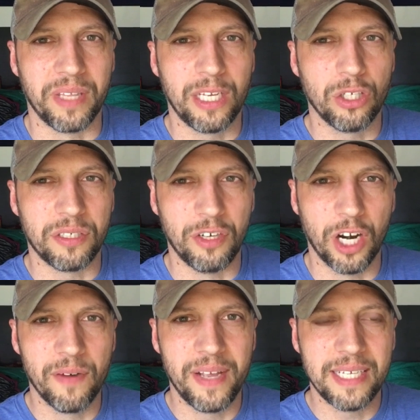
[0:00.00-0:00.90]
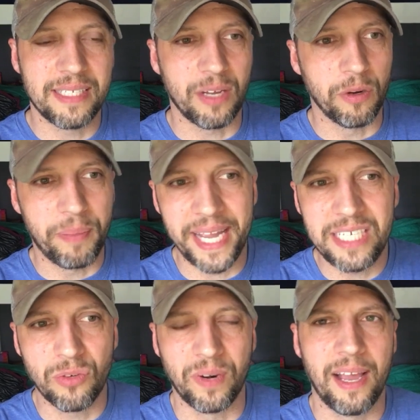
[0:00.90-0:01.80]
They looked nervous. They would
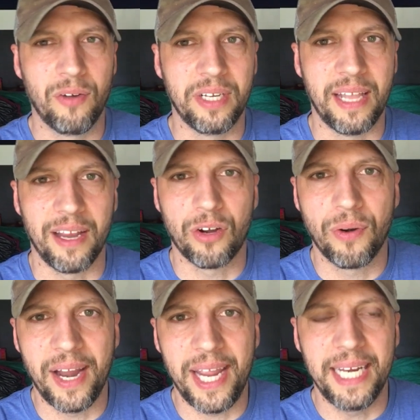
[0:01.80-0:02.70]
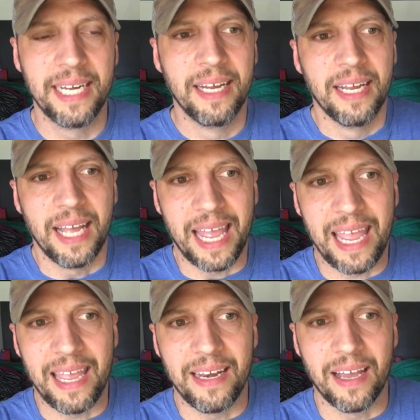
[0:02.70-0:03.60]
pace around in that crate
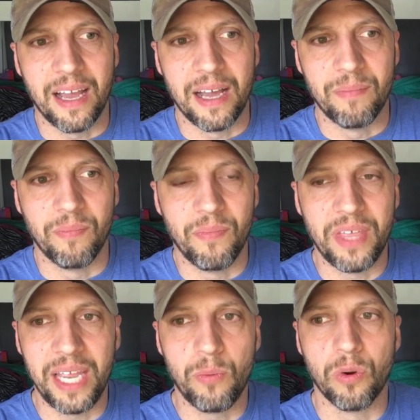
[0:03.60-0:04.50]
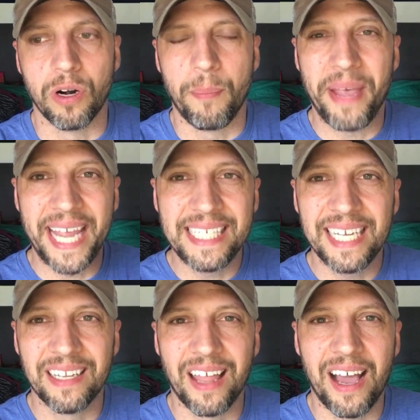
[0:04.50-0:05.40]
and um, they were
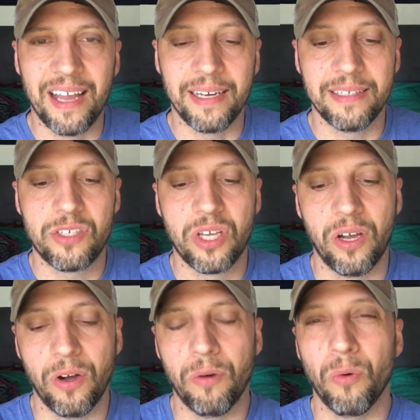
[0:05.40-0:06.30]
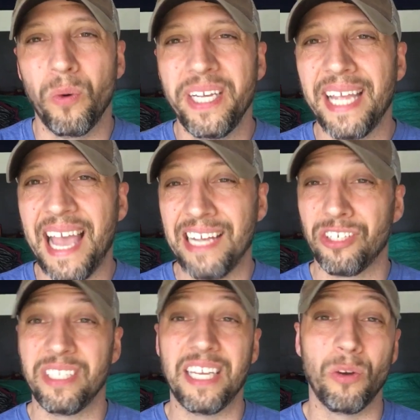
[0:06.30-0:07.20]
panting a lot. So we
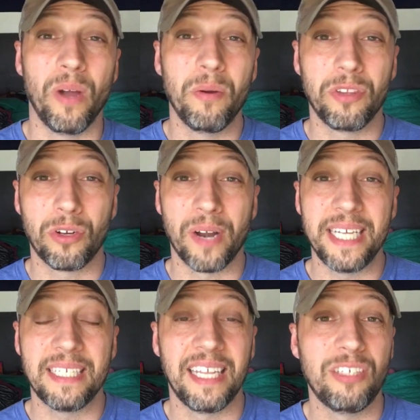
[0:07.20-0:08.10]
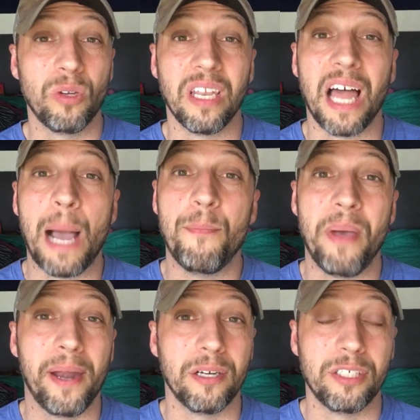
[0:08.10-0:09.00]
actually did away with the crates and they do a lot
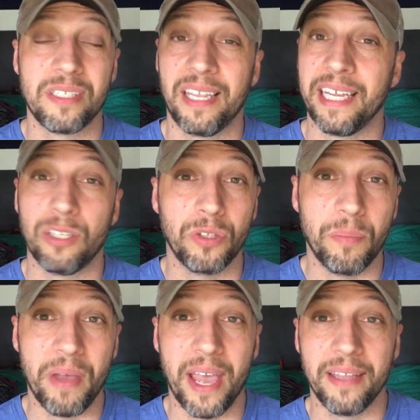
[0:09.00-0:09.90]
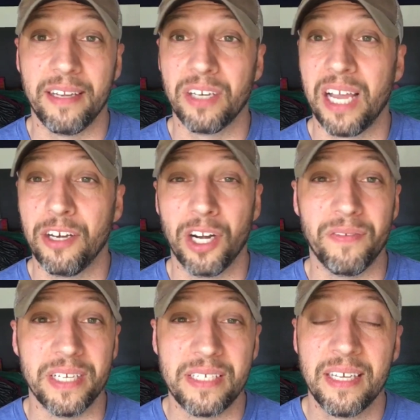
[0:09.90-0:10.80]
better just laying on the bed. They're not
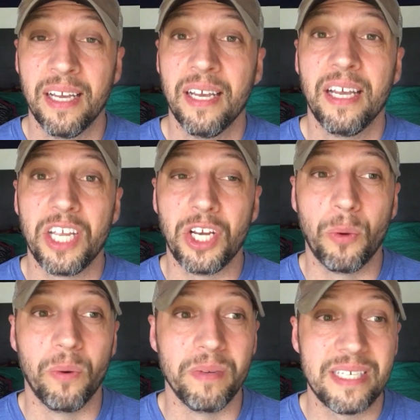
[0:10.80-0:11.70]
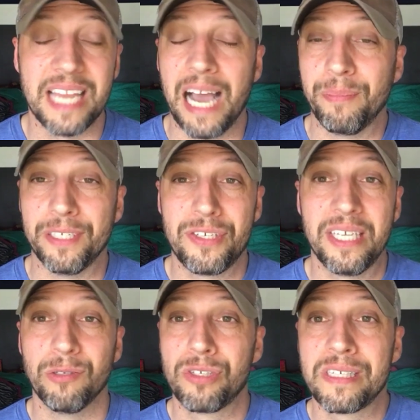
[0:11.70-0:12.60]
nervous. You know, when we stop, they're
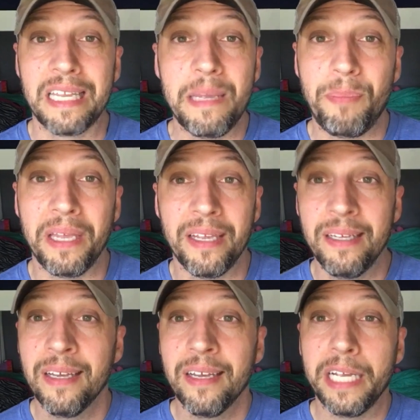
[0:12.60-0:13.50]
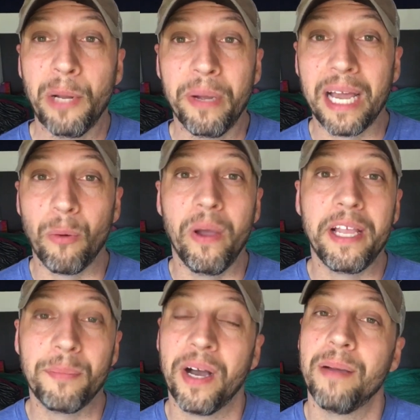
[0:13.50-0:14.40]
still sleeping. You know, we got to
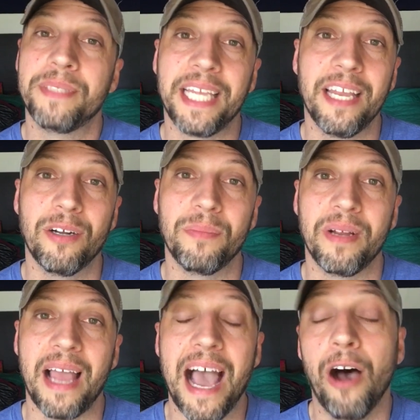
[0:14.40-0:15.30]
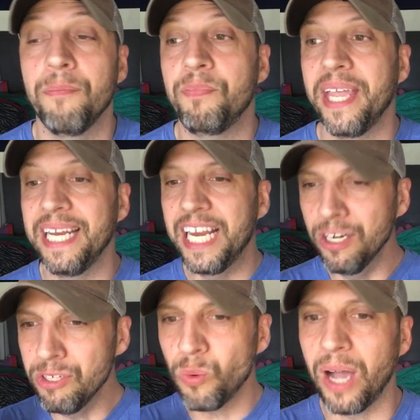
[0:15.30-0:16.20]
wake them up to get them out. And
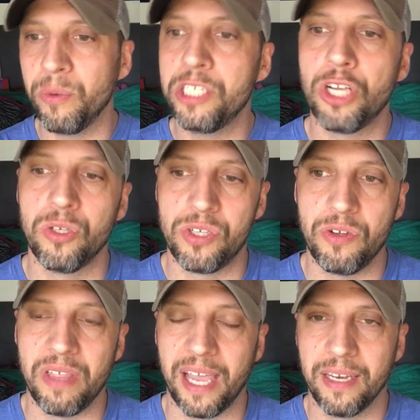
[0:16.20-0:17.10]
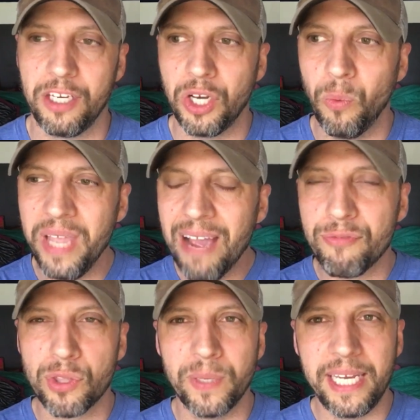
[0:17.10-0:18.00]
here's why we chose to do that. You know, we
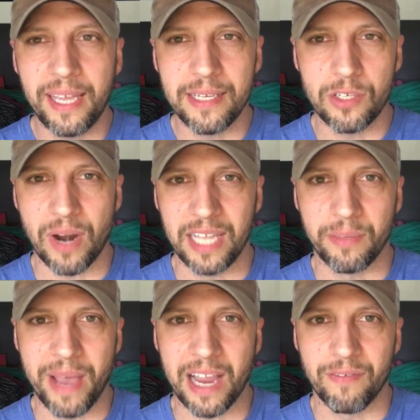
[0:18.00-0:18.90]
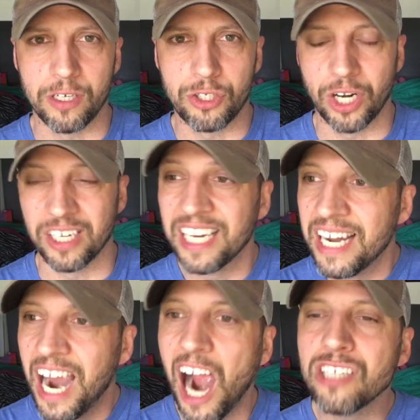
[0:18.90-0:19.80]
have three kids that ride in the back of our truck.
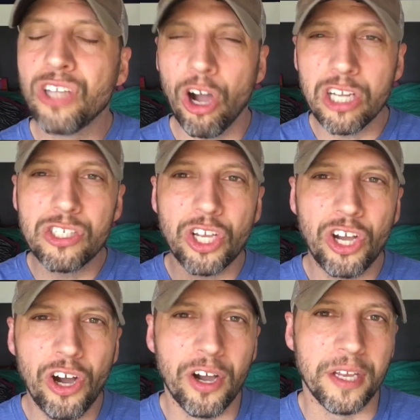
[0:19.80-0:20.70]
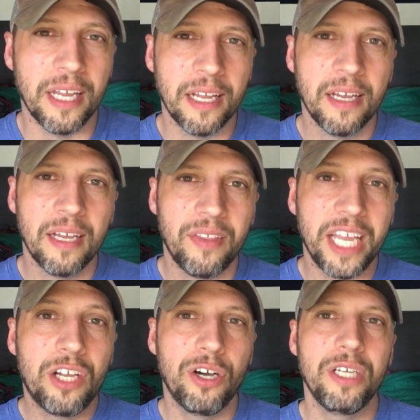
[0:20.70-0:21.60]
Our dogs could,
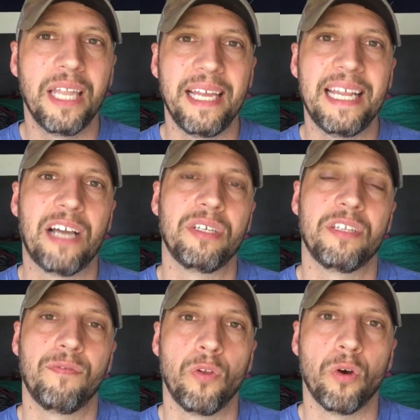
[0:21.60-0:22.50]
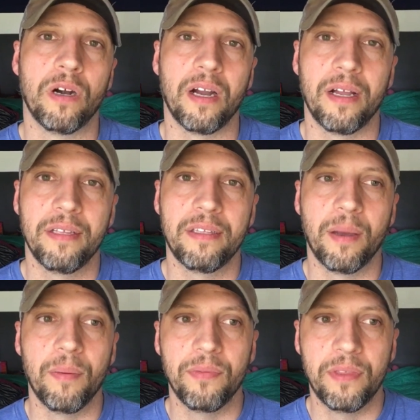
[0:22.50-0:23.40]
they could lay down at the floor,
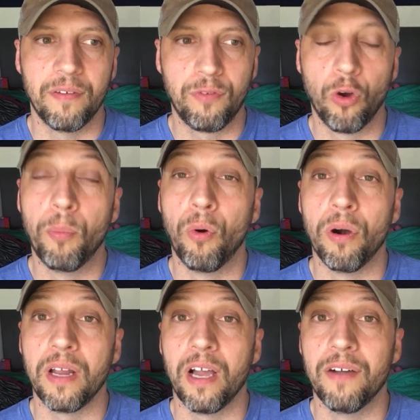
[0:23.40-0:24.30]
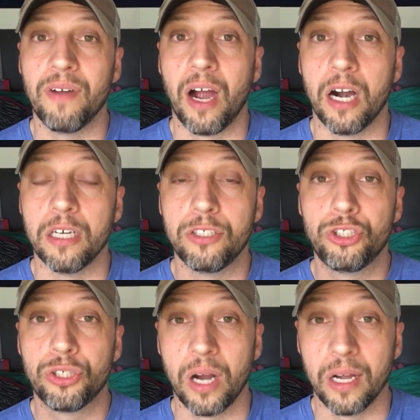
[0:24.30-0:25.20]
the, the floorboard of our
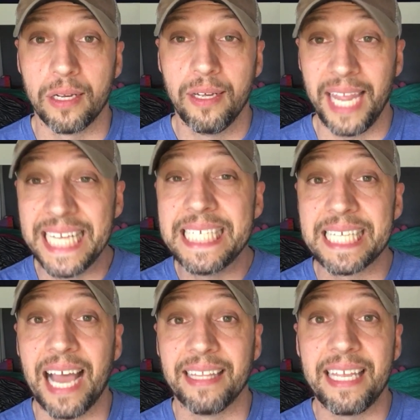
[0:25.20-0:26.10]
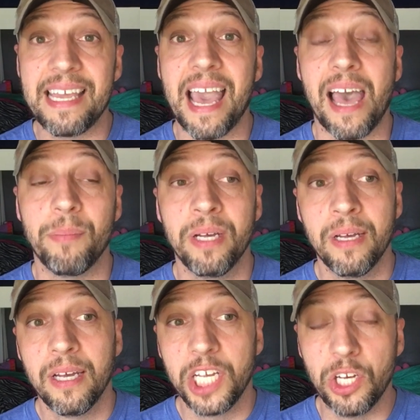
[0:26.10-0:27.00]
truck inside the cab.
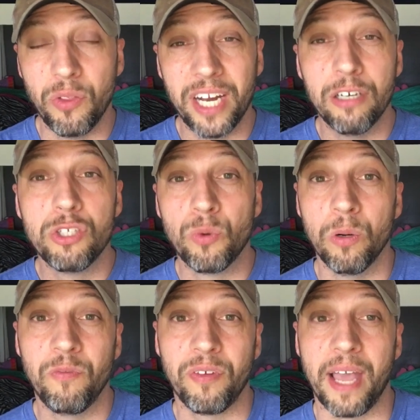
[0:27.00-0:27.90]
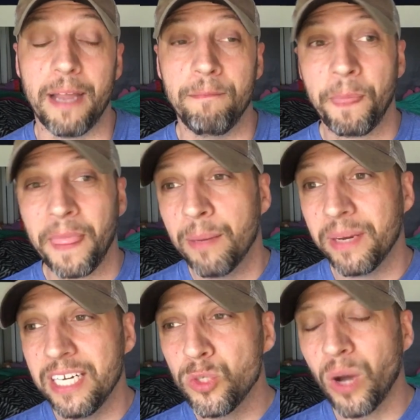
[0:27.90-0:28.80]
You know, there is room for that.
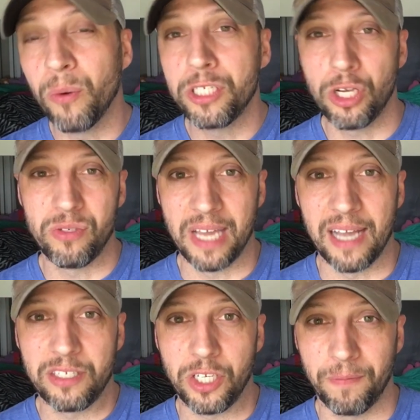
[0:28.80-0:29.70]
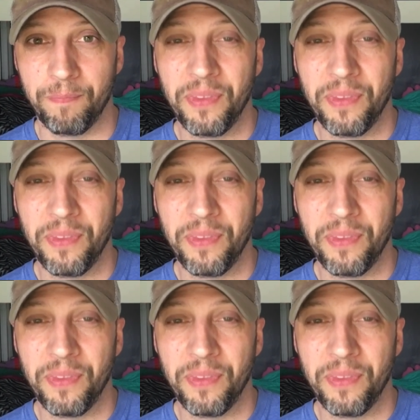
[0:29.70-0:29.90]
But here's why we chose not to.